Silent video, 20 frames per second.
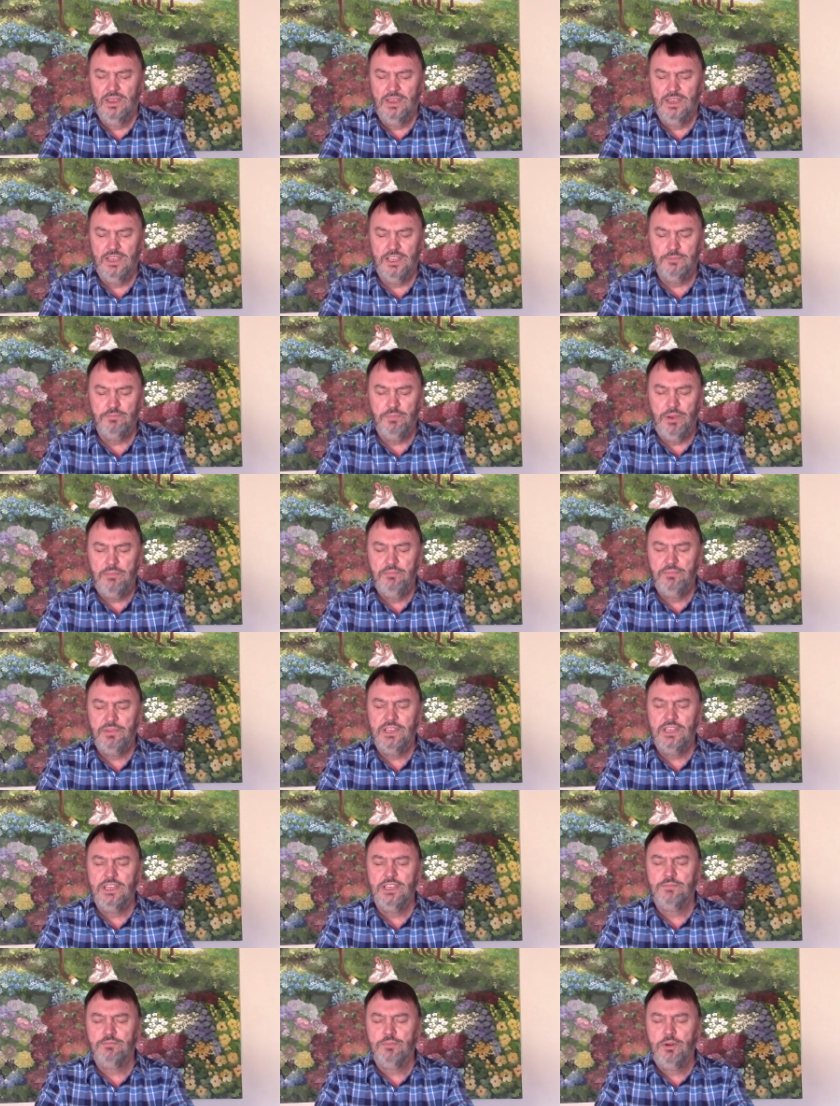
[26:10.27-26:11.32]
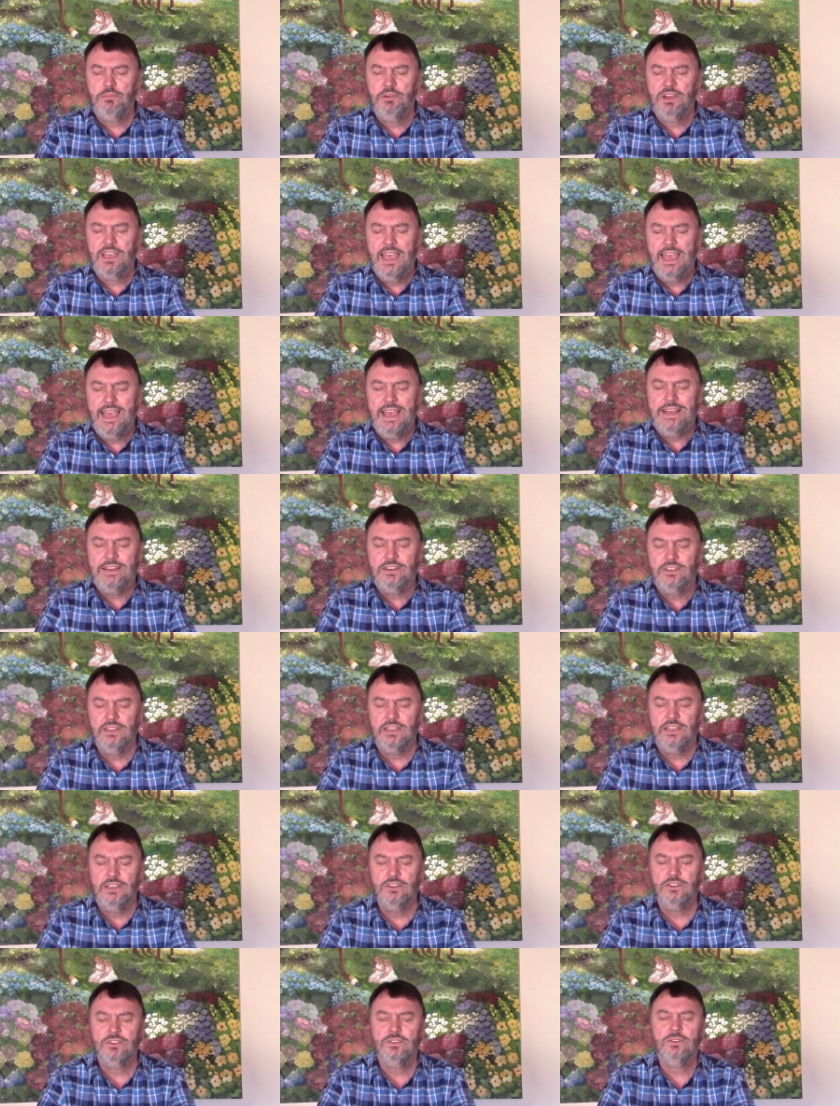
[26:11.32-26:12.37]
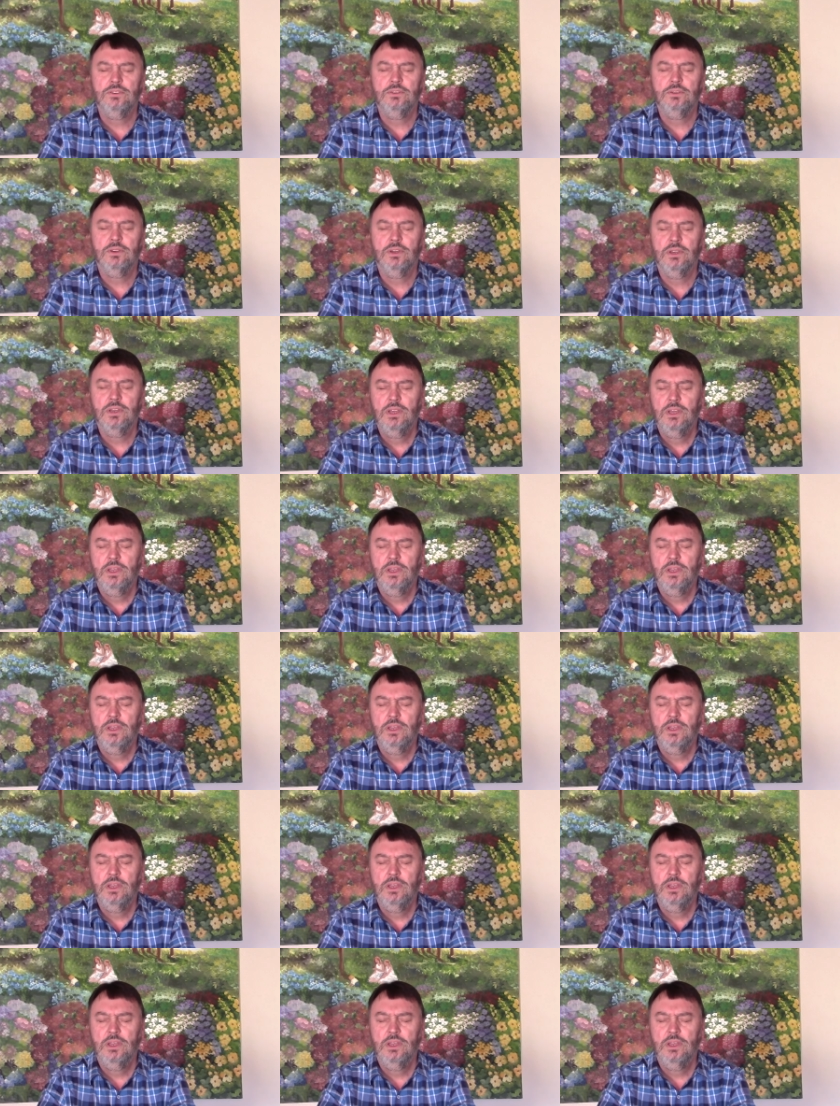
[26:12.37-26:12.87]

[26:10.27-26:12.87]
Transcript: He's pumping his propaganda into